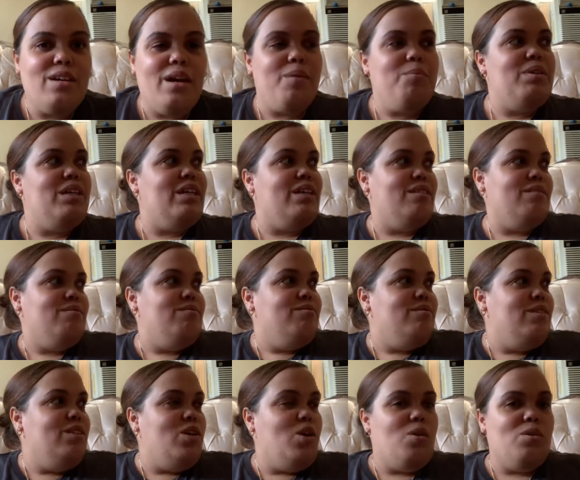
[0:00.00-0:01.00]
I mean,
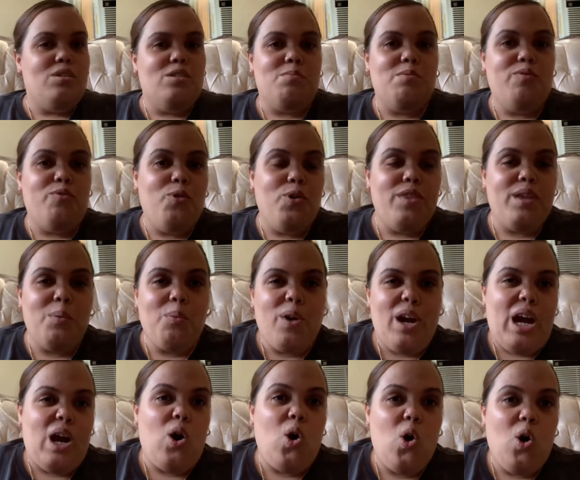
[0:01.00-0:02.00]
you know, because before they were at
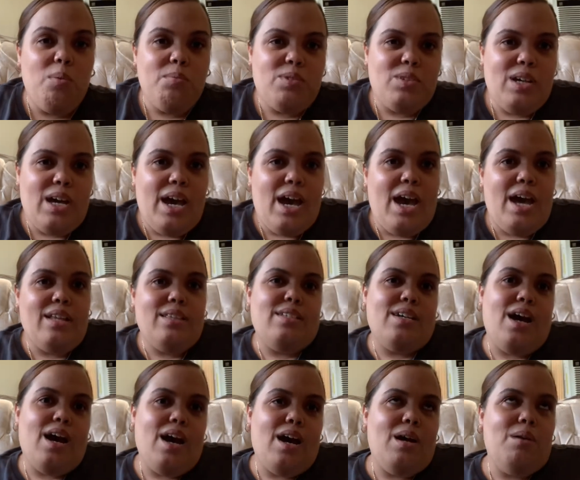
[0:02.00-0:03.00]
home, so I had
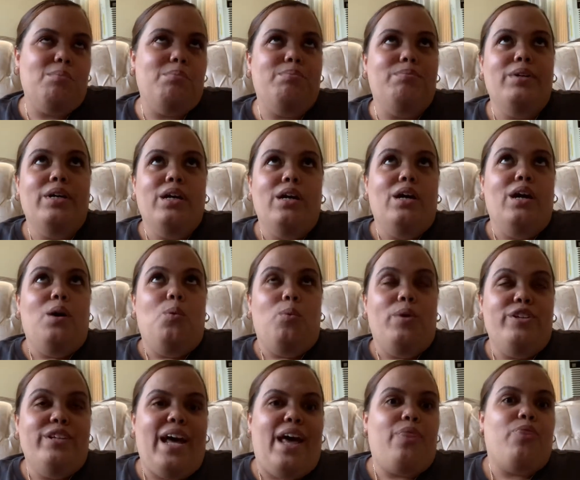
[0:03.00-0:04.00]
time
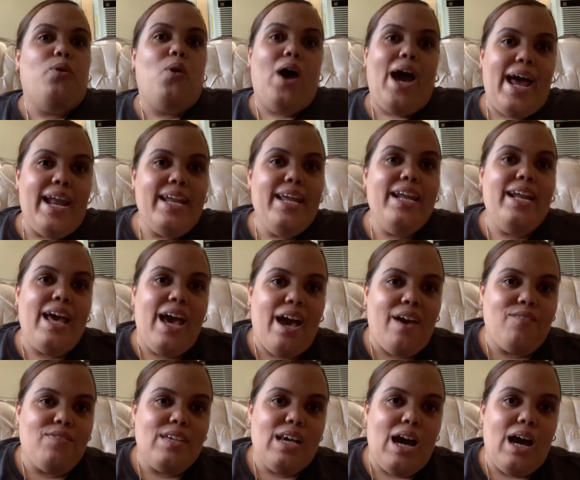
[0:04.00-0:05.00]
when I thought I didn't
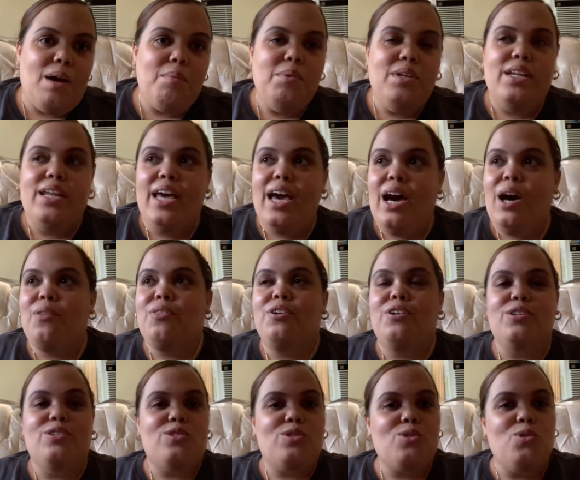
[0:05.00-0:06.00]
have time, and now
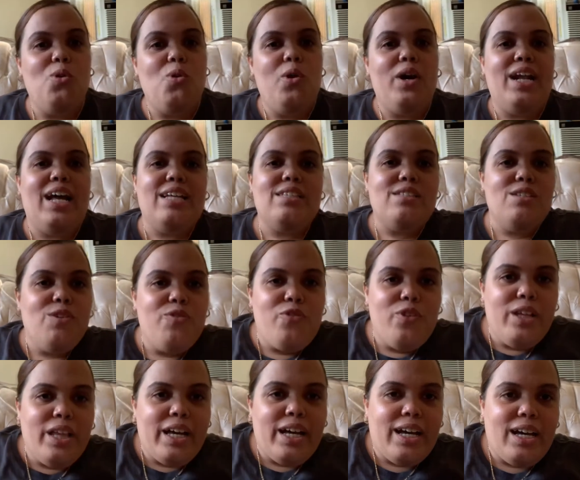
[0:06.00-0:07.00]
they're in school, and I still
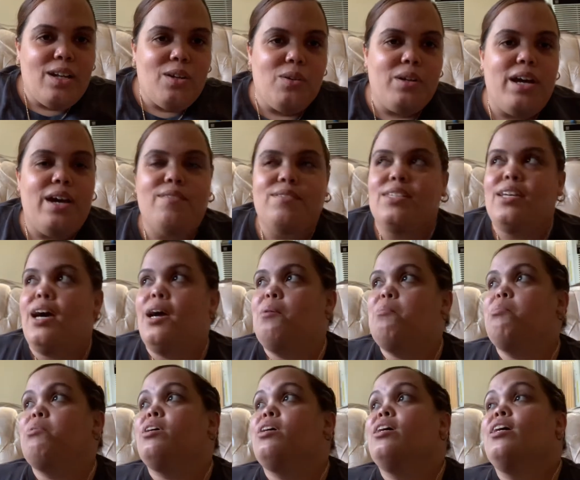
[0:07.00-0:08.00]
feel like I don't have time,
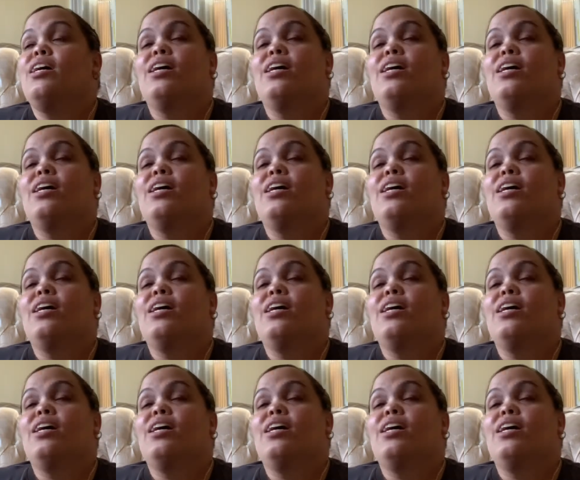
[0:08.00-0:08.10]
but